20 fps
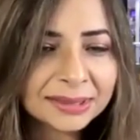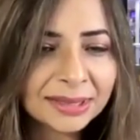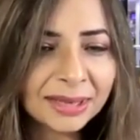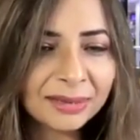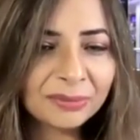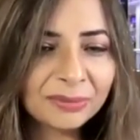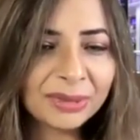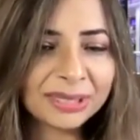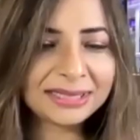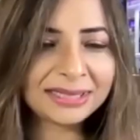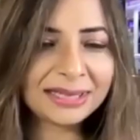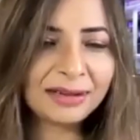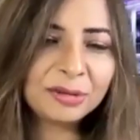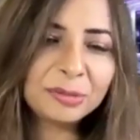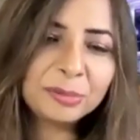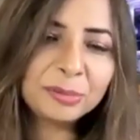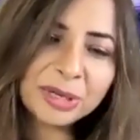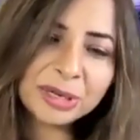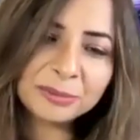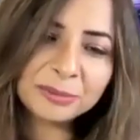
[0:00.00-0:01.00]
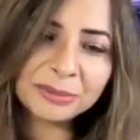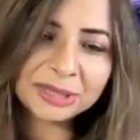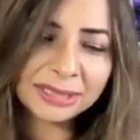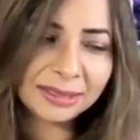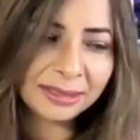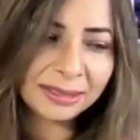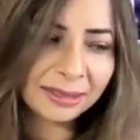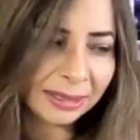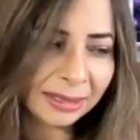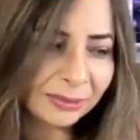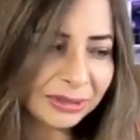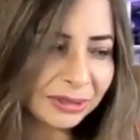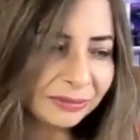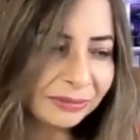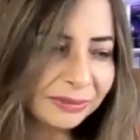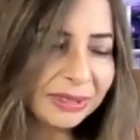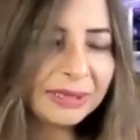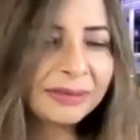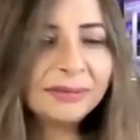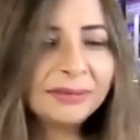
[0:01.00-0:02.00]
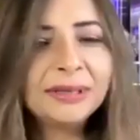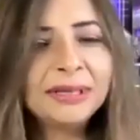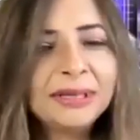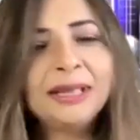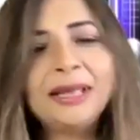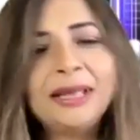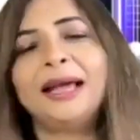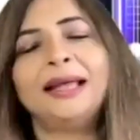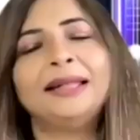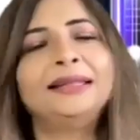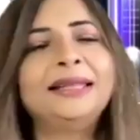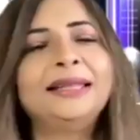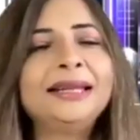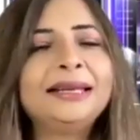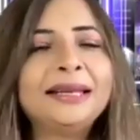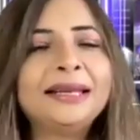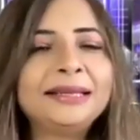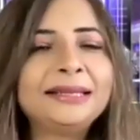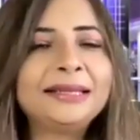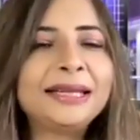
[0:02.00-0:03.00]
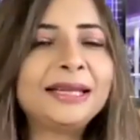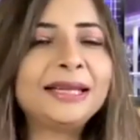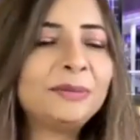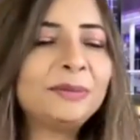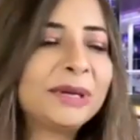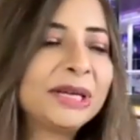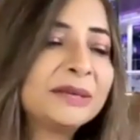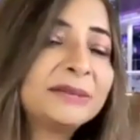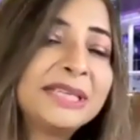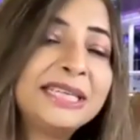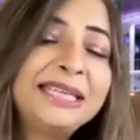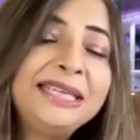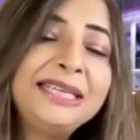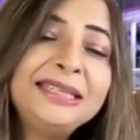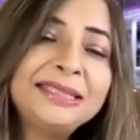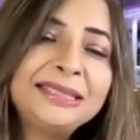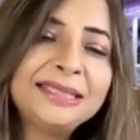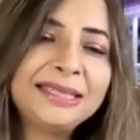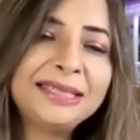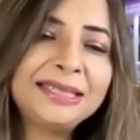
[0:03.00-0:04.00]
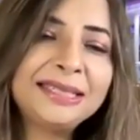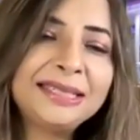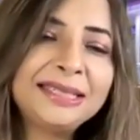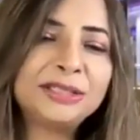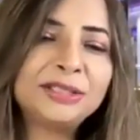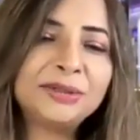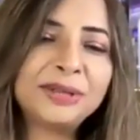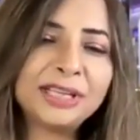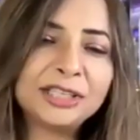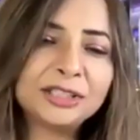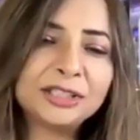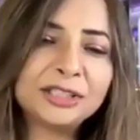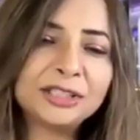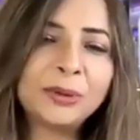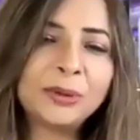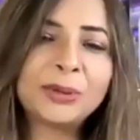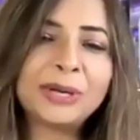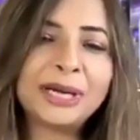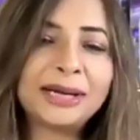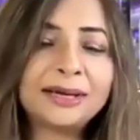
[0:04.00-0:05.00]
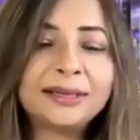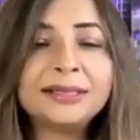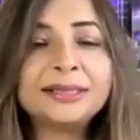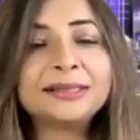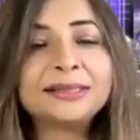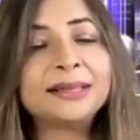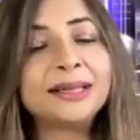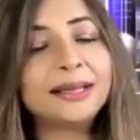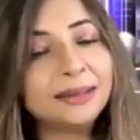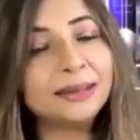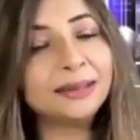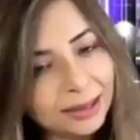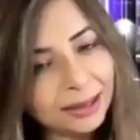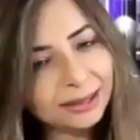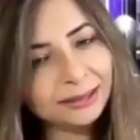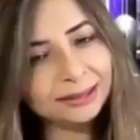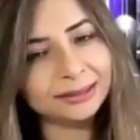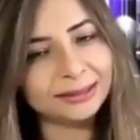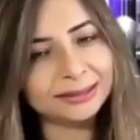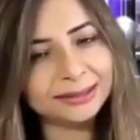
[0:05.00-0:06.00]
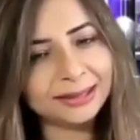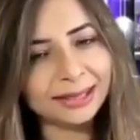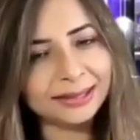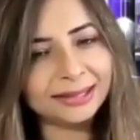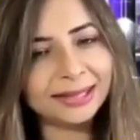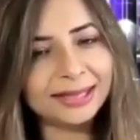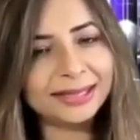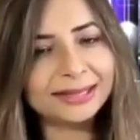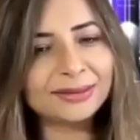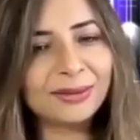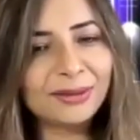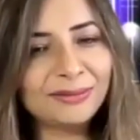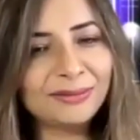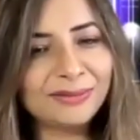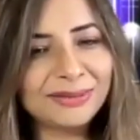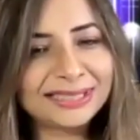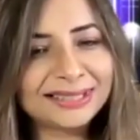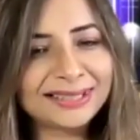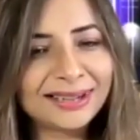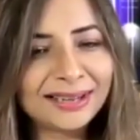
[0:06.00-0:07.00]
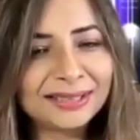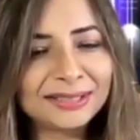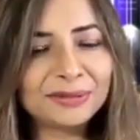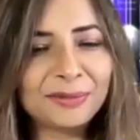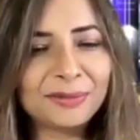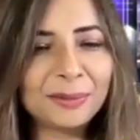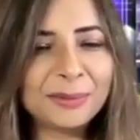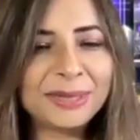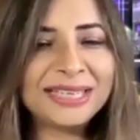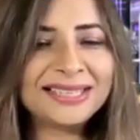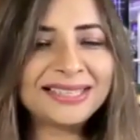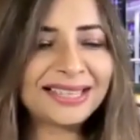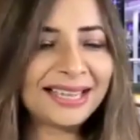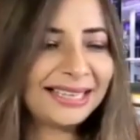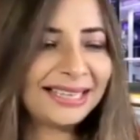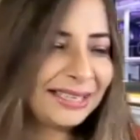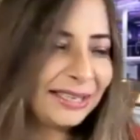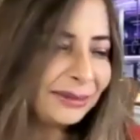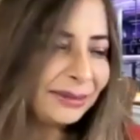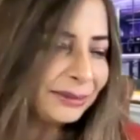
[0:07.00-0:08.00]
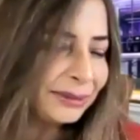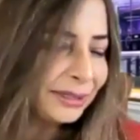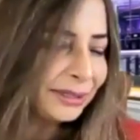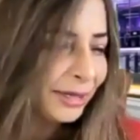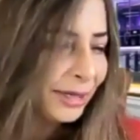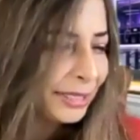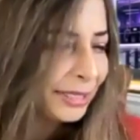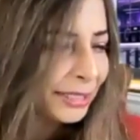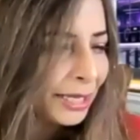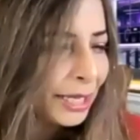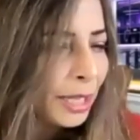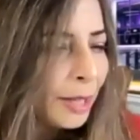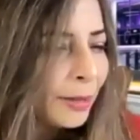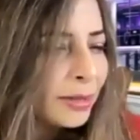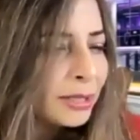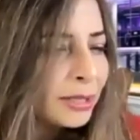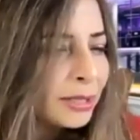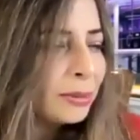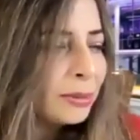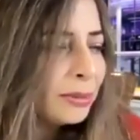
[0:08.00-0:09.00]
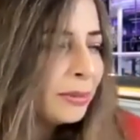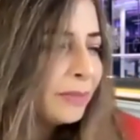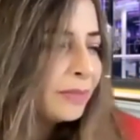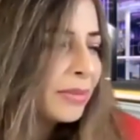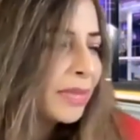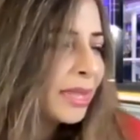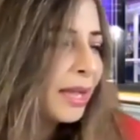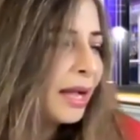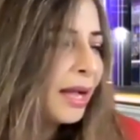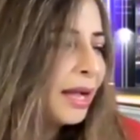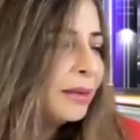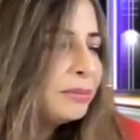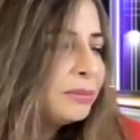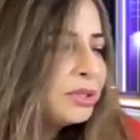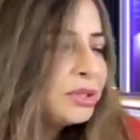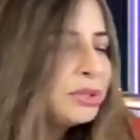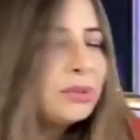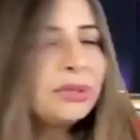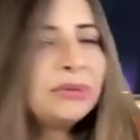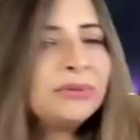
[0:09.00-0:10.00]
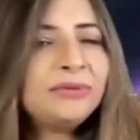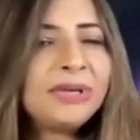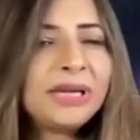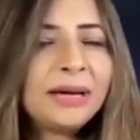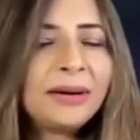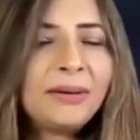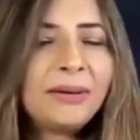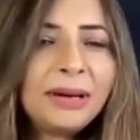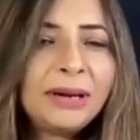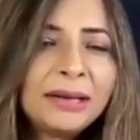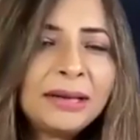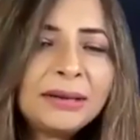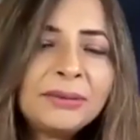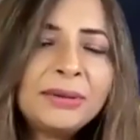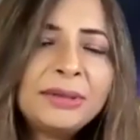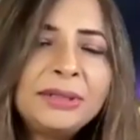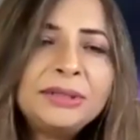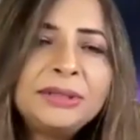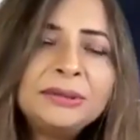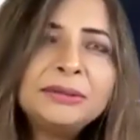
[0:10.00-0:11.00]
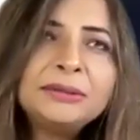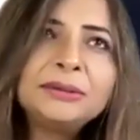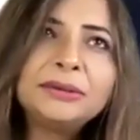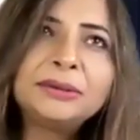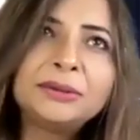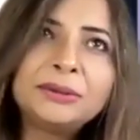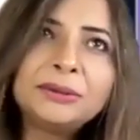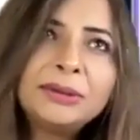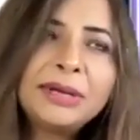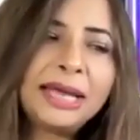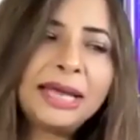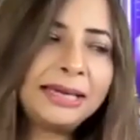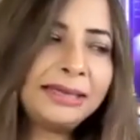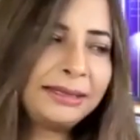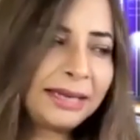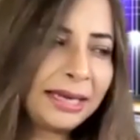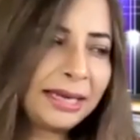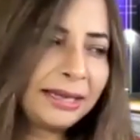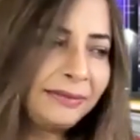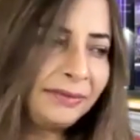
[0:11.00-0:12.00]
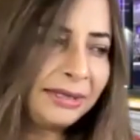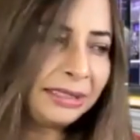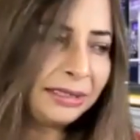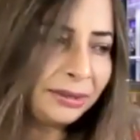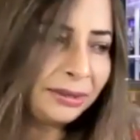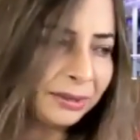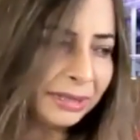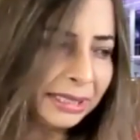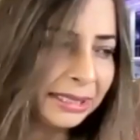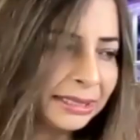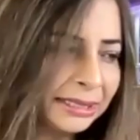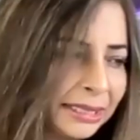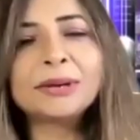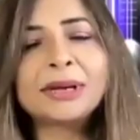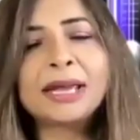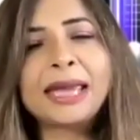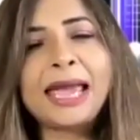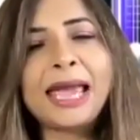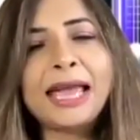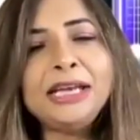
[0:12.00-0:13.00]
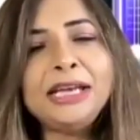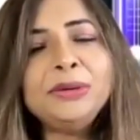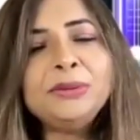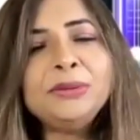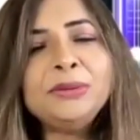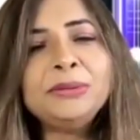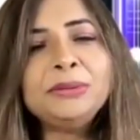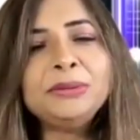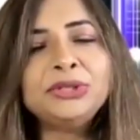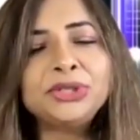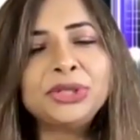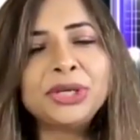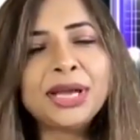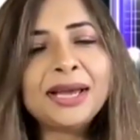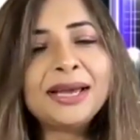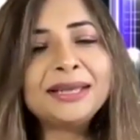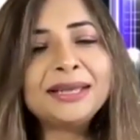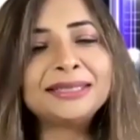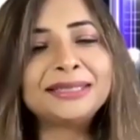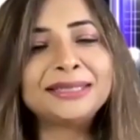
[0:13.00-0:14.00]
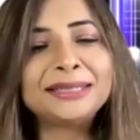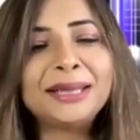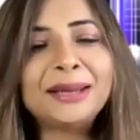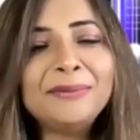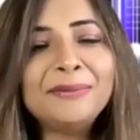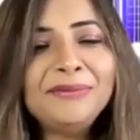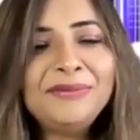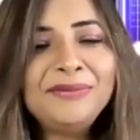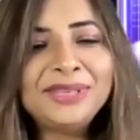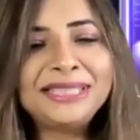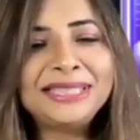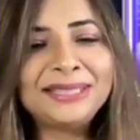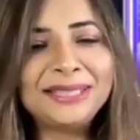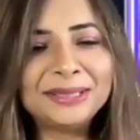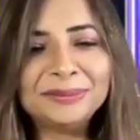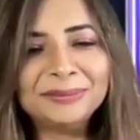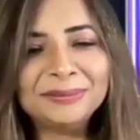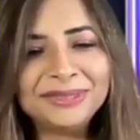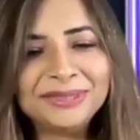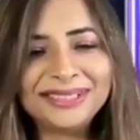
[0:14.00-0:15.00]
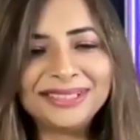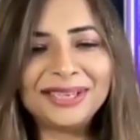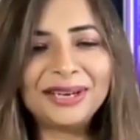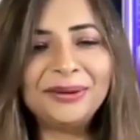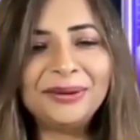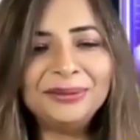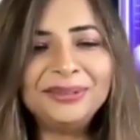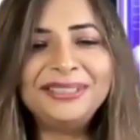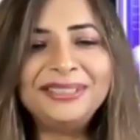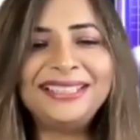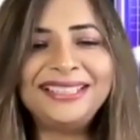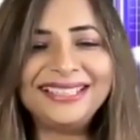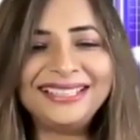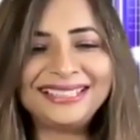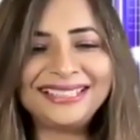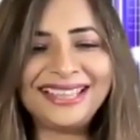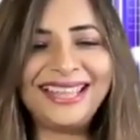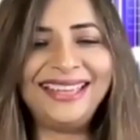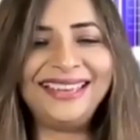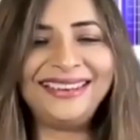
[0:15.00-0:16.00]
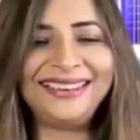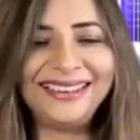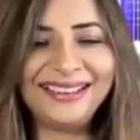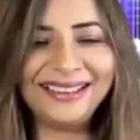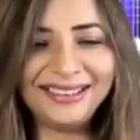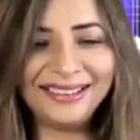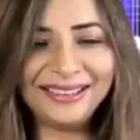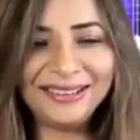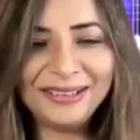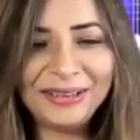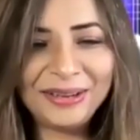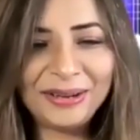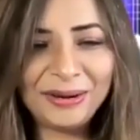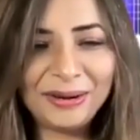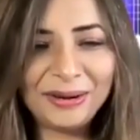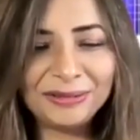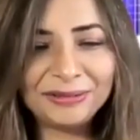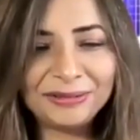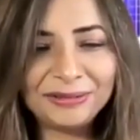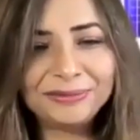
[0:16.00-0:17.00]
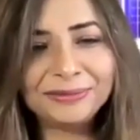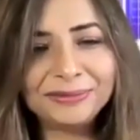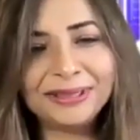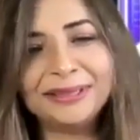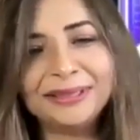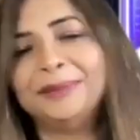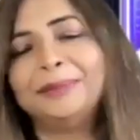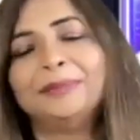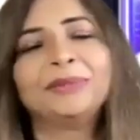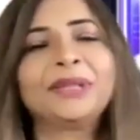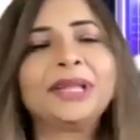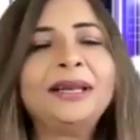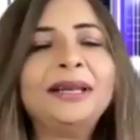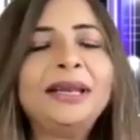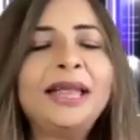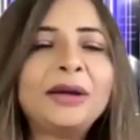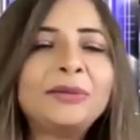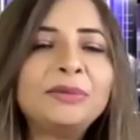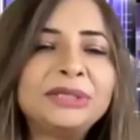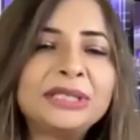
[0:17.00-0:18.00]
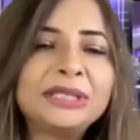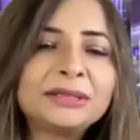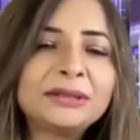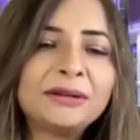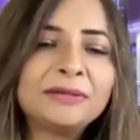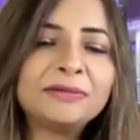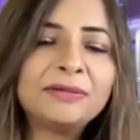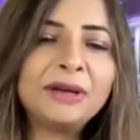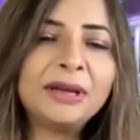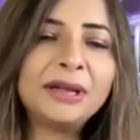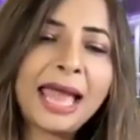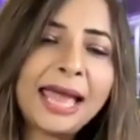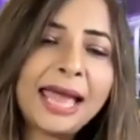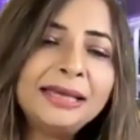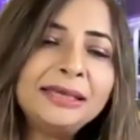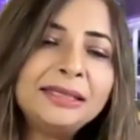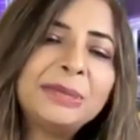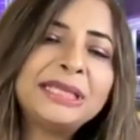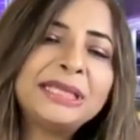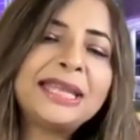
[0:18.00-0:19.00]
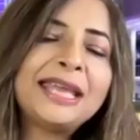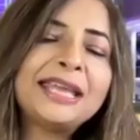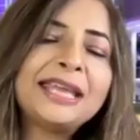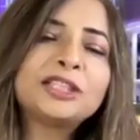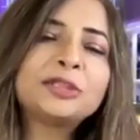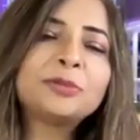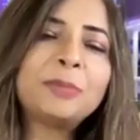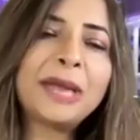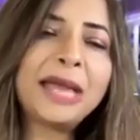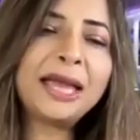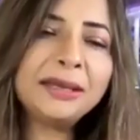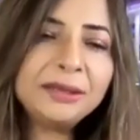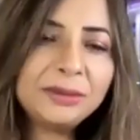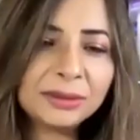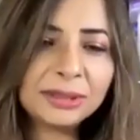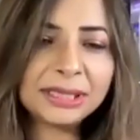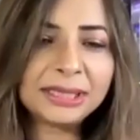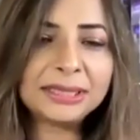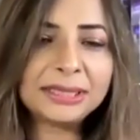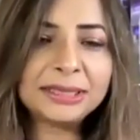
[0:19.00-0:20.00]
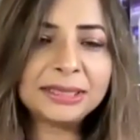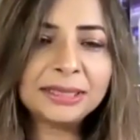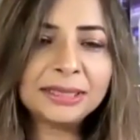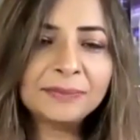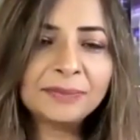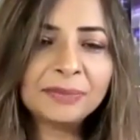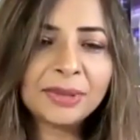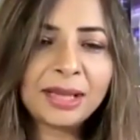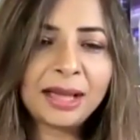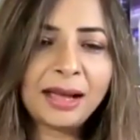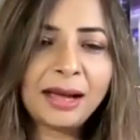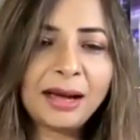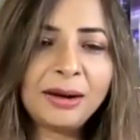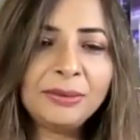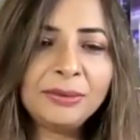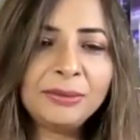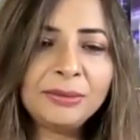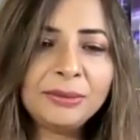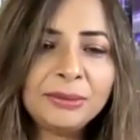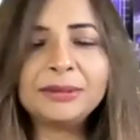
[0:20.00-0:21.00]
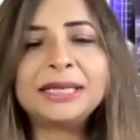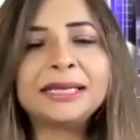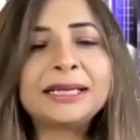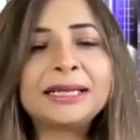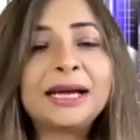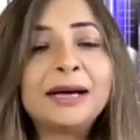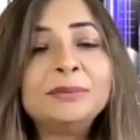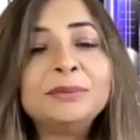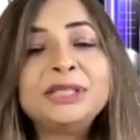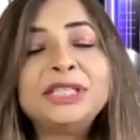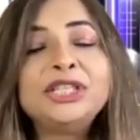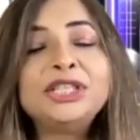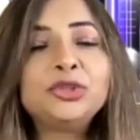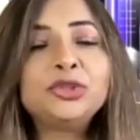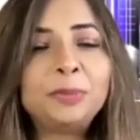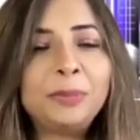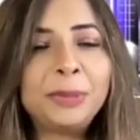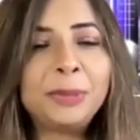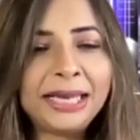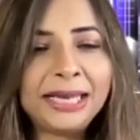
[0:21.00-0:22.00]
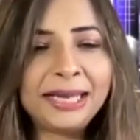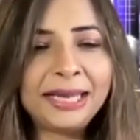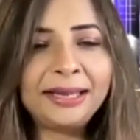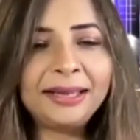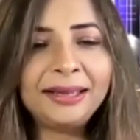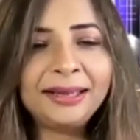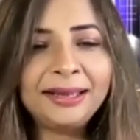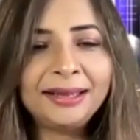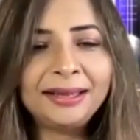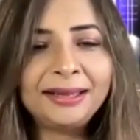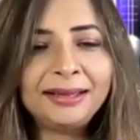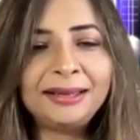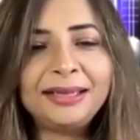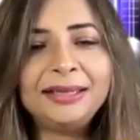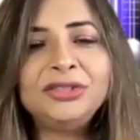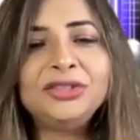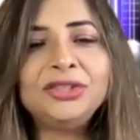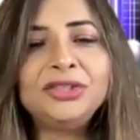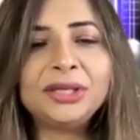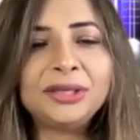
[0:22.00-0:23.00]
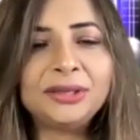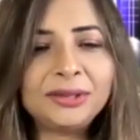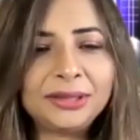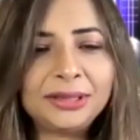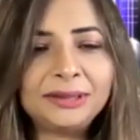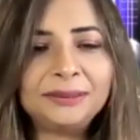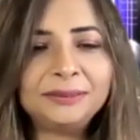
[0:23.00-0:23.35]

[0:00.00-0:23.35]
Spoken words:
and what is our primary language of love, and then I think it becomes easier to explore and understand others. I think it always starts from inside out, right? So I'm sure we are all are going to go and dive into it. Can you share some wisdom around this area of languages of love and expand on it, how it comes into play in general?